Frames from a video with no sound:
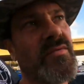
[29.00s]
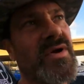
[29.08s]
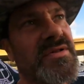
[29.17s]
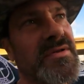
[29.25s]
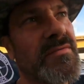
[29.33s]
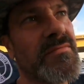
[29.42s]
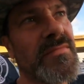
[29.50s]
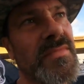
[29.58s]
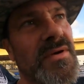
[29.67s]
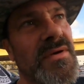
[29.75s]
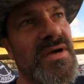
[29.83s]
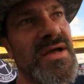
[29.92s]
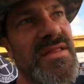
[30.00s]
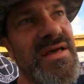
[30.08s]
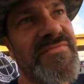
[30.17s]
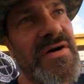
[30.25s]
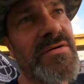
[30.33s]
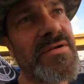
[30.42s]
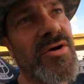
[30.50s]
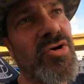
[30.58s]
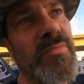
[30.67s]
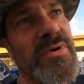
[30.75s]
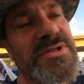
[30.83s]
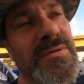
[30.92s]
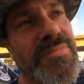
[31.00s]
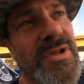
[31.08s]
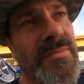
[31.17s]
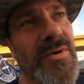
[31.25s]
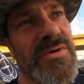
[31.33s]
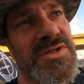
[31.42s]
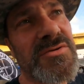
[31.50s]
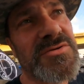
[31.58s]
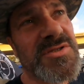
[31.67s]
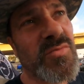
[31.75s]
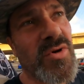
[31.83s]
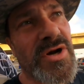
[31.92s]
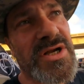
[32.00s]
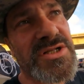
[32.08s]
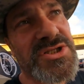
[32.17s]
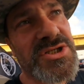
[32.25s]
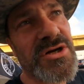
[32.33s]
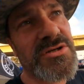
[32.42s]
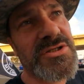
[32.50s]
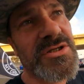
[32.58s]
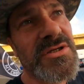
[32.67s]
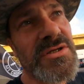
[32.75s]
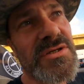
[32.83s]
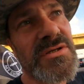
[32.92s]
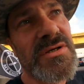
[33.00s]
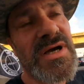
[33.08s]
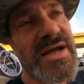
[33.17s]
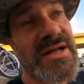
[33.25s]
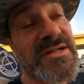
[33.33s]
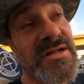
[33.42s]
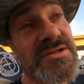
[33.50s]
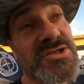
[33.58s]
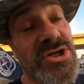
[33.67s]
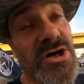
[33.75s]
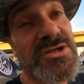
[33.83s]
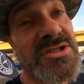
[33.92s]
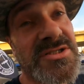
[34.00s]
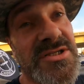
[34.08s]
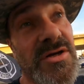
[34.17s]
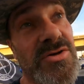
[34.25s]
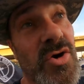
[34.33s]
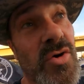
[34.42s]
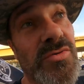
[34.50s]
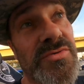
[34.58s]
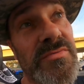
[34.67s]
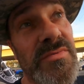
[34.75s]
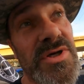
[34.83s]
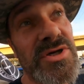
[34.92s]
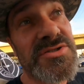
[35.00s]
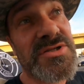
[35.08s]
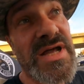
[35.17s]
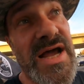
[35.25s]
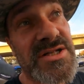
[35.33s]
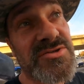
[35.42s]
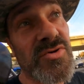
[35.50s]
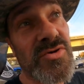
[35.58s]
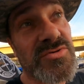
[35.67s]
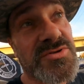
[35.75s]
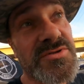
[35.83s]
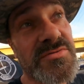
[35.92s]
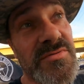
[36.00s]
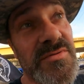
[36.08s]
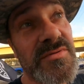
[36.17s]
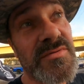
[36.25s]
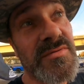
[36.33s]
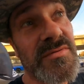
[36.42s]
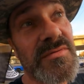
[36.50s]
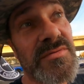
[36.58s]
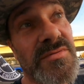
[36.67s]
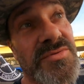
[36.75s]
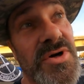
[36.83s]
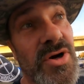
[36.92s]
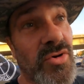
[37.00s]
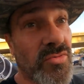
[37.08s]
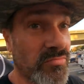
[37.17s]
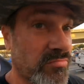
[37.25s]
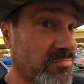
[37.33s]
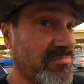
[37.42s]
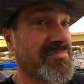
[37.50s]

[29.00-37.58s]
didn't arrest him. They found some plumber was doing some work on his church. I guess his church is the old Houston Astros dome